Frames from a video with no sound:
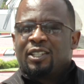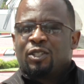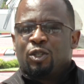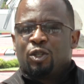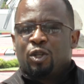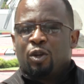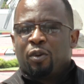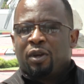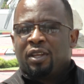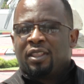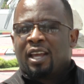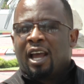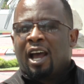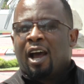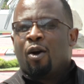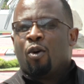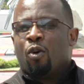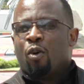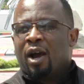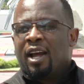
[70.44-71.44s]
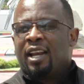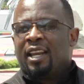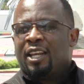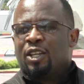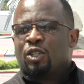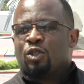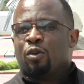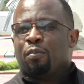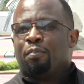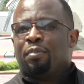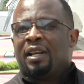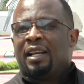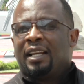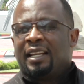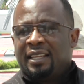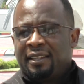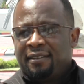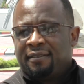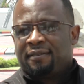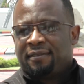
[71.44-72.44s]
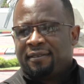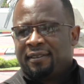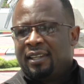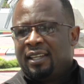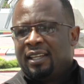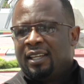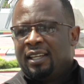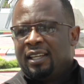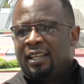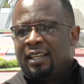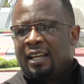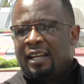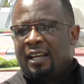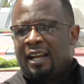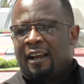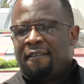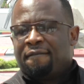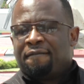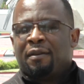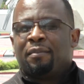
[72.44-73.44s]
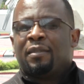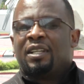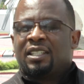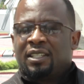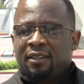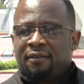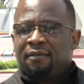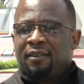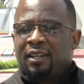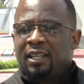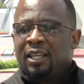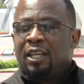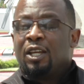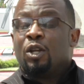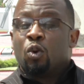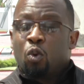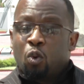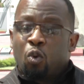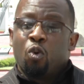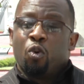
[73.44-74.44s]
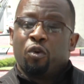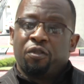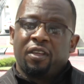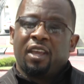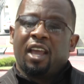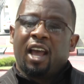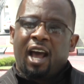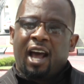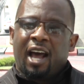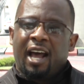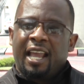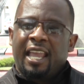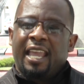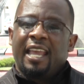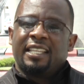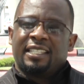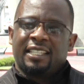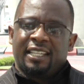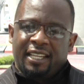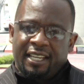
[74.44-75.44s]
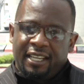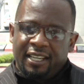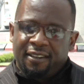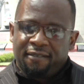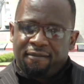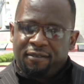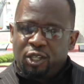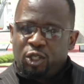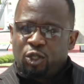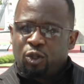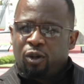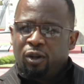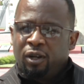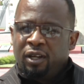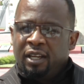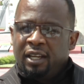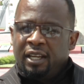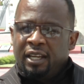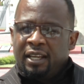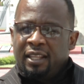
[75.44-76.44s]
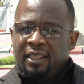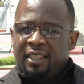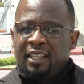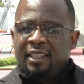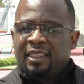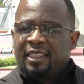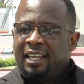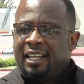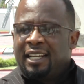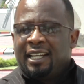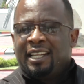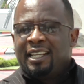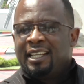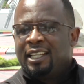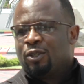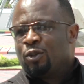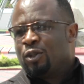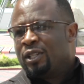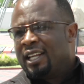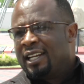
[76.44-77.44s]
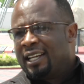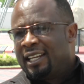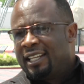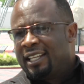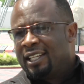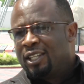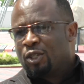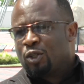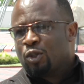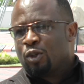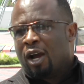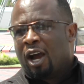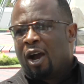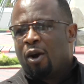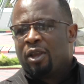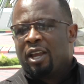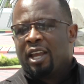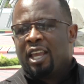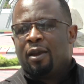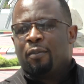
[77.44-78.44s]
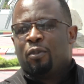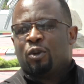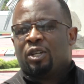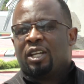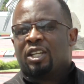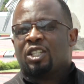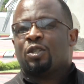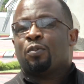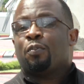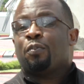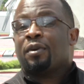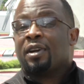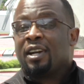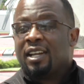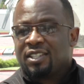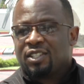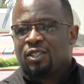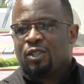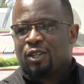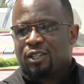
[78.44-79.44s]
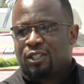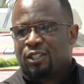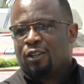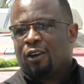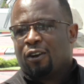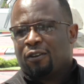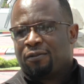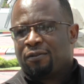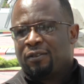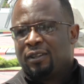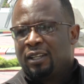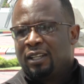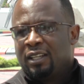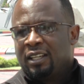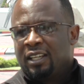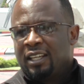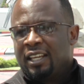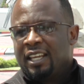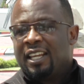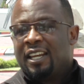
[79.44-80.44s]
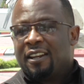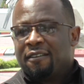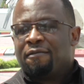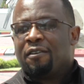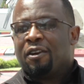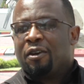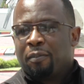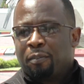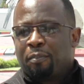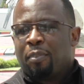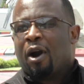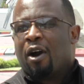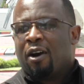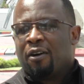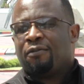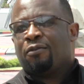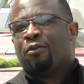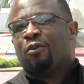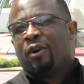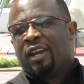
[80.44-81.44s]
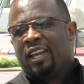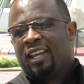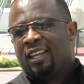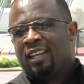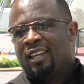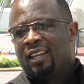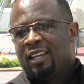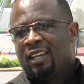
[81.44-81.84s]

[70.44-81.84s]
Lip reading: has to do with how one has to believe affirmatively in who they are as an individual. Then thirdly, it will then lead to how you're able to express yourself in a very powerful way.